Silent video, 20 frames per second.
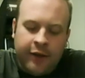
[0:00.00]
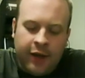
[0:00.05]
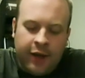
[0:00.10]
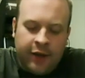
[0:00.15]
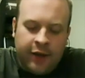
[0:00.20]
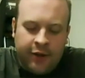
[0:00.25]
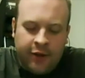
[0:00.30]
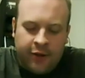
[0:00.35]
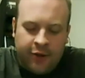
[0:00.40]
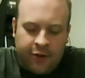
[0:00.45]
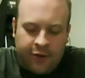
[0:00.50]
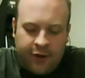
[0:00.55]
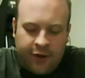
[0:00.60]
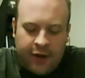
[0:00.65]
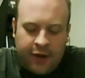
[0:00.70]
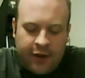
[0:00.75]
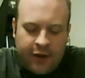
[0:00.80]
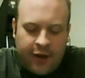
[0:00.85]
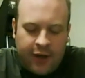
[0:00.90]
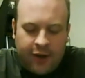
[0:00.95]
Yeah, and
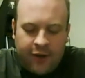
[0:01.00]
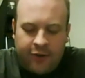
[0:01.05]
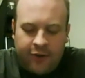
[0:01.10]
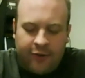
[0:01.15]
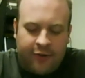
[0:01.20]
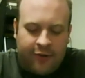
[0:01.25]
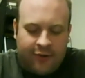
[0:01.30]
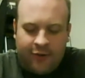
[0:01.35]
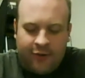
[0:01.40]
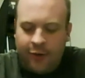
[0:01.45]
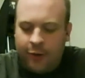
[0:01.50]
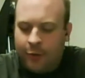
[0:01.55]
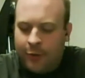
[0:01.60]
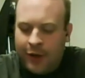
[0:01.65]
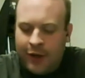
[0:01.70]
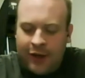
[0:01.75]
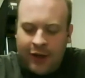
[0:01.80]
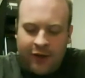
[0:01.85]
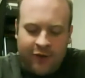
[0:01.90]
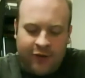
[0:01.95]
it has
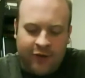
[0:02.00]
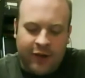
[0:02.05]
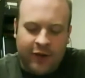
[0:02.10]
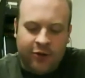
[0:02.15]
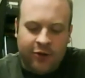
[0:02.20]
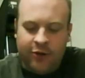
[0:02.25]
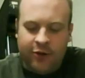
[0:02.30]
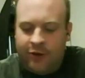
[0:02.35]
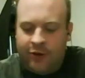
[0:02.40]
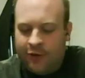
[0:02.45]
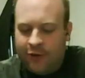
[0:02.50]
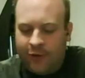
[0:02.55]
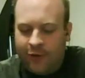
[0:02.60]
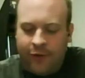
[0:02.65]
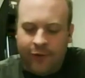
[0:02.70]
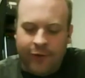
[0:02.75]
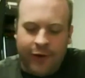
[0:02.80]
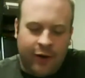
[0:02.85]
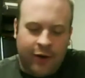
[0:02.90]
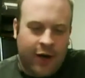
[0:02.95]
so many
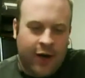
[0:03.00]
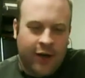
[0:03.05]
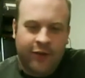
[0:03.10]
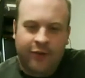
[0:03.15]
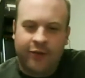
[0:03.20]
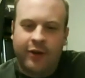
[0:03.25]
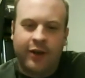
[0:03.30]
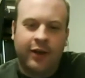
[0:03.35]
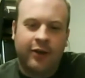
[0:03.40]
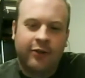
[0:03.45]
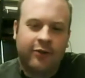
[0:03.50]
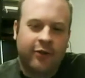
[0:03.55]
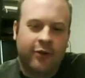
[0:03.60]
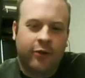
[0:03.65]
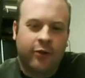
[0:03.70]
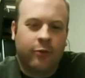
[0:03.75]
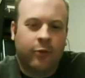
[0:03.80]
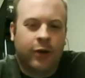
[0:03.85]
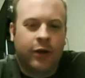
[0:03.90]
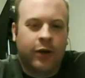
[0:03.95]
extensions for various
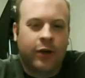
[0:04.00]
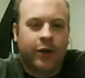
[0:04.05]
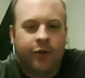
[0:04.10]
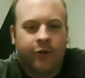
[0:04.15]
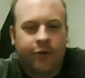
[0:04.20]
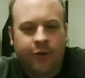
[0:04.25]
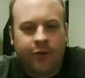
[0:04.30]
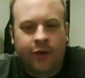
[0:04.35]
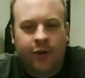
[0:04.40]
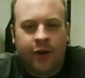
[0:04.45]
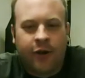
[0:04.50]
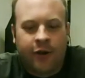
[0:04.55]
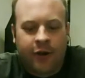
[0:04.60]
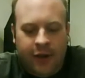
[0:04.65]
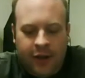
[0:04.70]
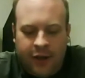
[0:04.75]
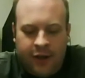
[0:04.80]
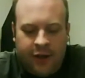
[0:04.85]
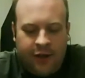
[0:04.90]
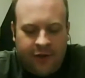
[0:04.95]
things that you'd want to use it on
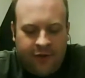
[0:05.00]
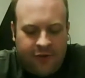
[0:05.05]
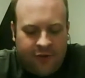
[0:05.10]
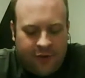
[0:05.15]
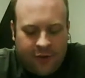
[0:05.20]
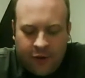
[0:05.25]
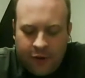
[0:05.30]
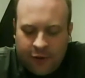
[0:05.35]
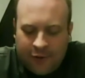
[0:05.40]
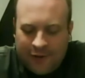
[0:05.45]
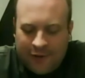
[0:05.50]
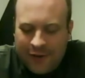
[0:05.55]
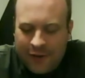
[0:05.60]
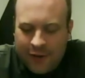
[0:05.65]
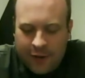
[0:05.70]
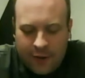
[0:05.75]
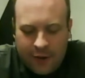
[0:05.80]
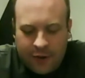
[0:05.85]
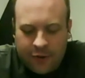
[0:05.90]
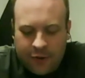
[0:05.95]
that it's
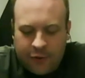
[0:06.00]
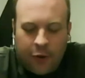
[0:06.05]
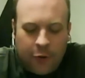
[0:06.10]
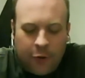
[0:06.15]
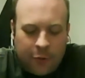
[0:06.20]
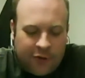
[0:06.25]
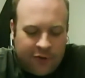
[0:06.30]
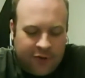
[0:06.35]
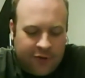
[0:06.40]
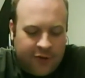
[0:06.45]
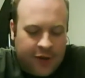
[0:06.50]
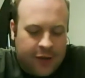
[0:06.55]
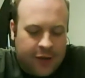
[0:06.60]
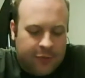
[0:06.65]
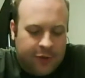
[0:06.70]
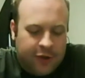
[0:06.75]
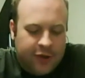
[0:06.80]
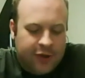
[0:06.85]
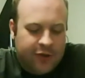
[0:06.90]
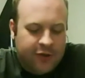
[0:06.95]
almost
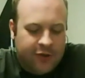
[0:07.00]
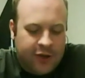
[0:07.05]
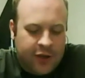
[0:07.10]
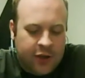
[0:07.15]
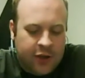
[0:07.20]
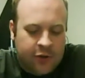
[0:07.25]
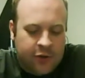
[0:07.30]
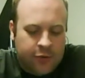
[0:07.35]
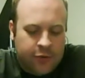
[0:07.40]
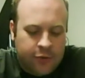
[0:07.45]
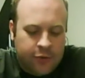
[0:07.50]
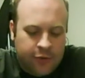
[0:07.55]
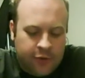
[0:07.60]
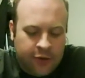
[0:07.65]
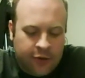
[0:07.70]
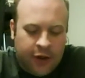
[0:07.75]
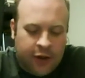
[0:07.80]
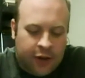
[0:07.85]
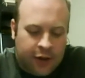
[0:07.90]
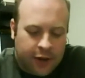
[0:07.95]
seamless to use.
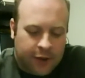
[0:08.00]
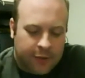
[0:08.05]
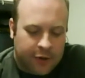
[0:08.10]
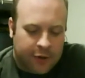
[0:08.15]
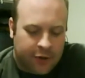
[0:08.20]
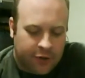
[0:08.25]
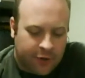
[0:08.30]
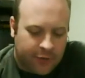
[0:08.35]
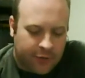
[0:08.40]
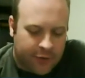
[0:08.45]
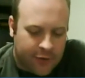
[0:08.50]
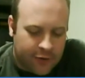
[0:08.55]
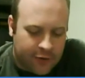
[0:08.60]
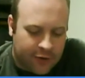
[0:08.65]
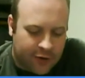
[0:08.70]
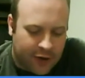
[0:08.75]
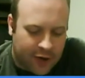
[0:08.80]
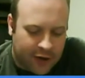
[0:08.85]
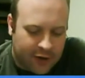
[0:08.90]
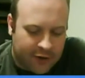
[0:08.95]
I mean, there's a few
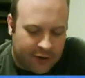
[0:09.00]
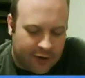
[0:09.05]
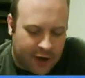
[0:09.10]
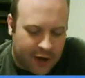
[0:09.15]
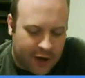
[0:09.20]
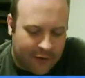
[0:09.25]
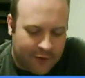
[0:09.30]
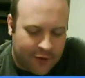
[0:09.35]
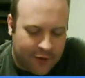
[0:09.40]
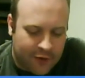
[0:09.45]
sites that have